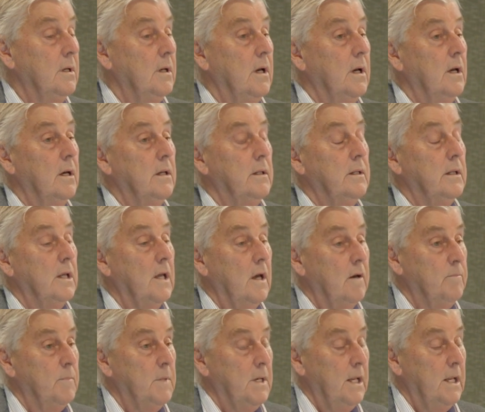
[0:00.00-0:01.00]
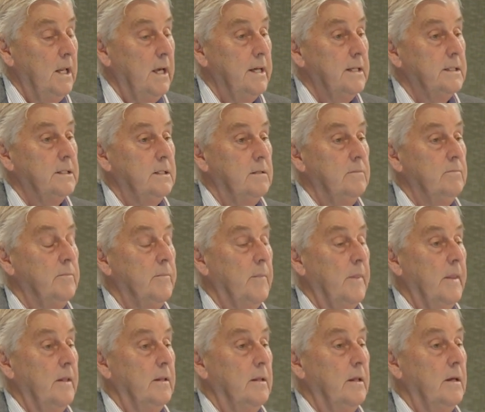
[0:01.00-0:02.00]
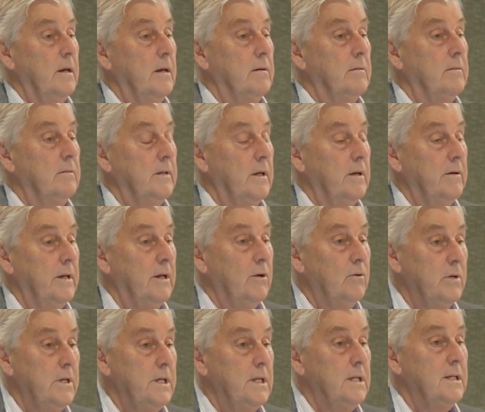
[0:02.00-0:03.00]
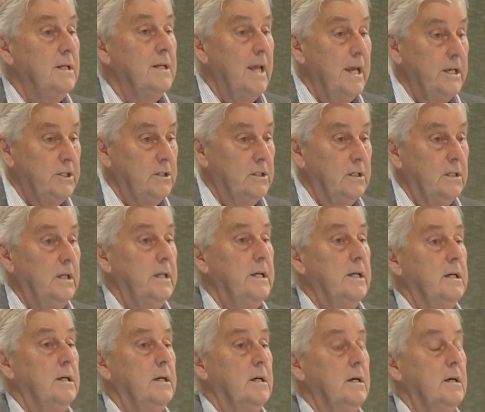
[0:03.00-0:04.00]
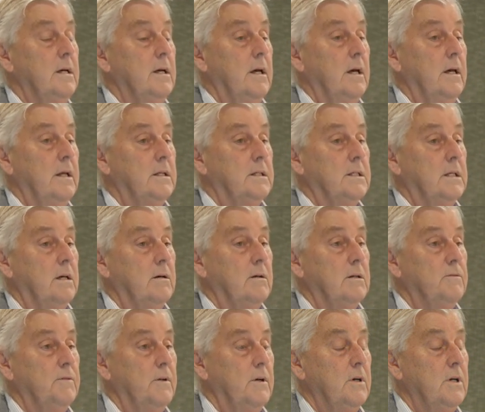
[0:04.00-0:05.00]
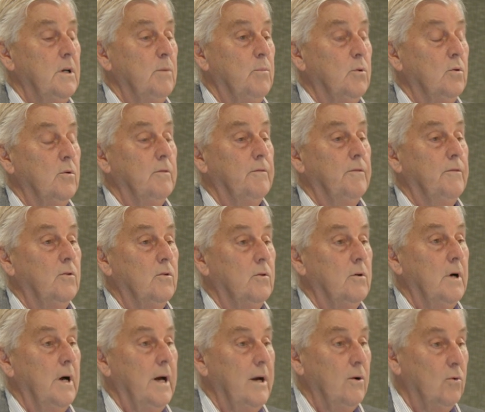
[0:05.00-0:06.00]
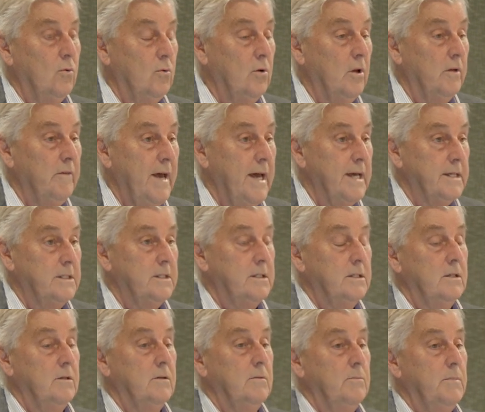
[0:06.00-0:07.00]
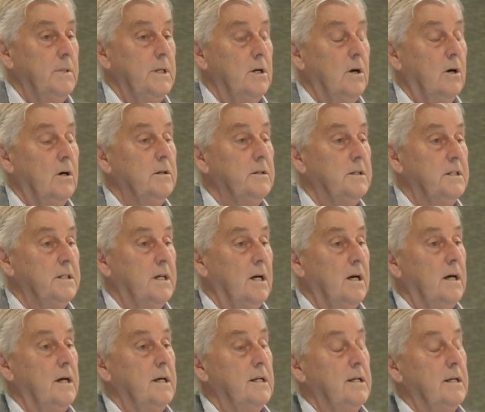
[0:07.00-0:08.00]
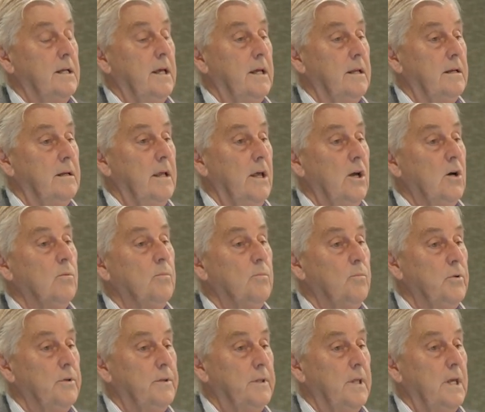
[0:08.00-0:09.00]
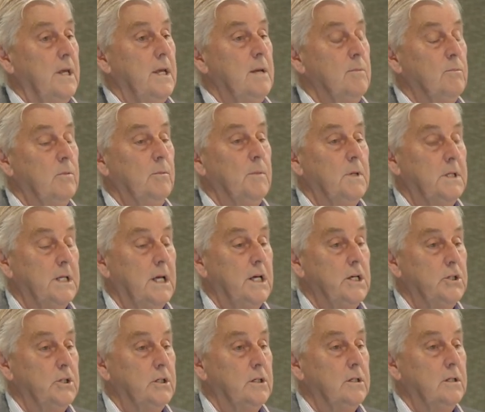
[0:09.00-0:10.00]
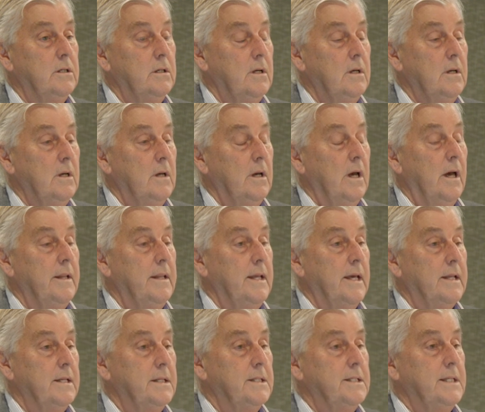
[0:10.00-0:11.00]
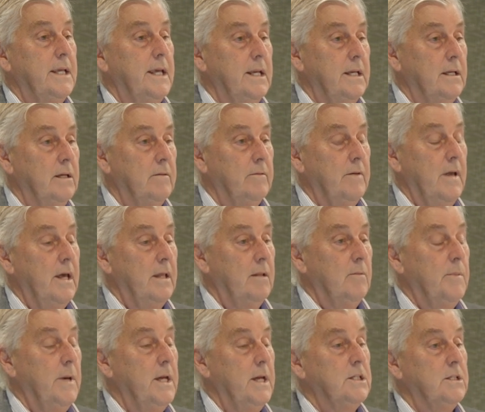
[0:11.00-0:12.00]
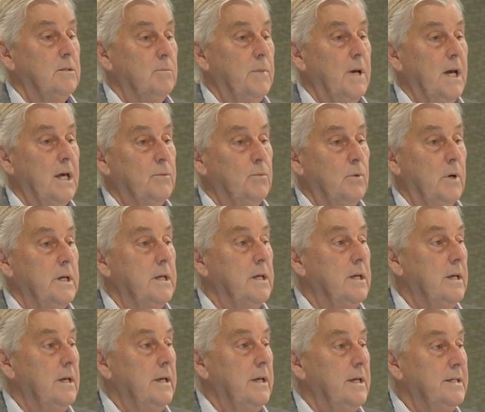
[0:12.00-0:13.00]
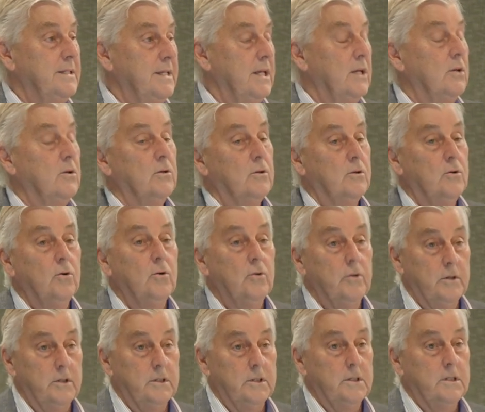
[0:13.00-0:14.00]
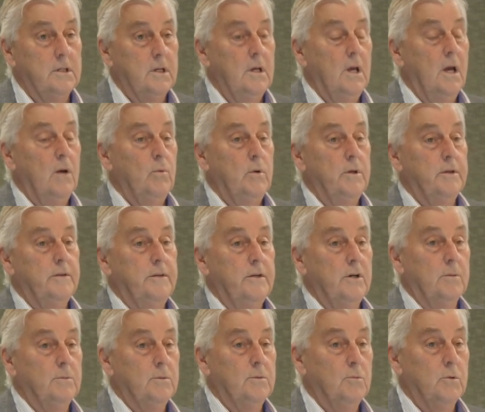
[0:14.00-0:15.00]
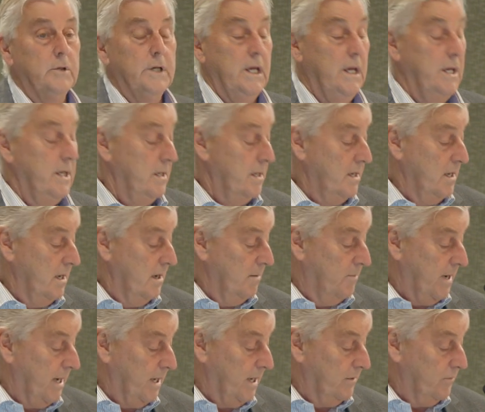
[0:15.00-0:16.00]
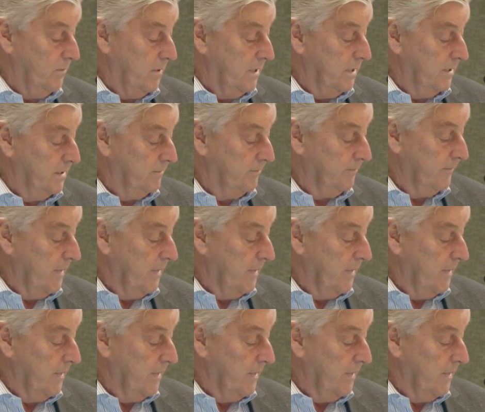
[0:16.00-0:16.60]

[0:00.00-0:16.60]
The government likes them. They're agreed nationally. And so it's very important for all of us to be on side and help with their implementation and the understanding of how the patient pathway is in concordance with the optimal care pathways.